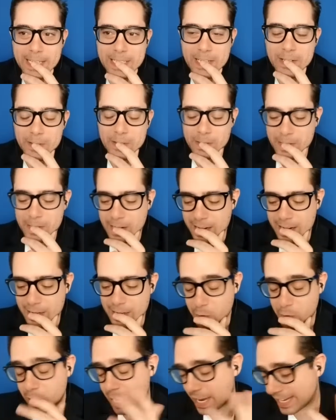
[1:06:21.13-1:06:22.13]
Oh
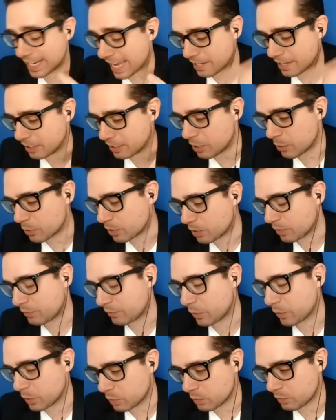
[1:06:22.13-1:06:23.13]
God. Well, again, you know, good
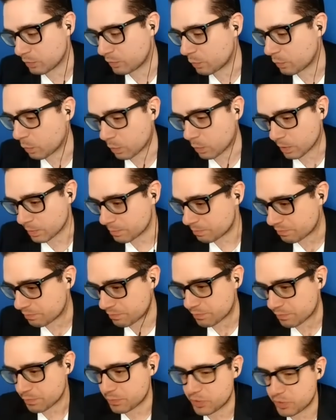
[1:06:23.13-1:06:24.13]
for you for
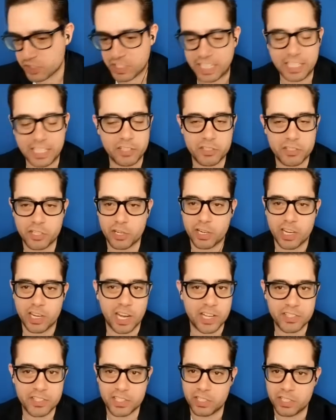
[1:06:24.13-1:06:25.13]
sticking to your
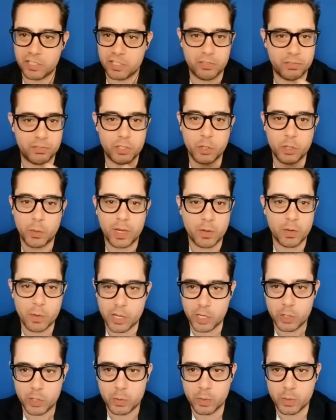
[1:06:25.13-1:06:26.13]
guns and doing
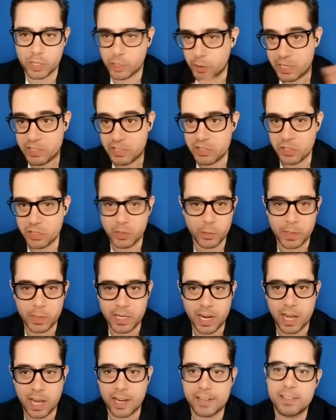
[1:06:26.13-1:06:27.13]
what you agree to and not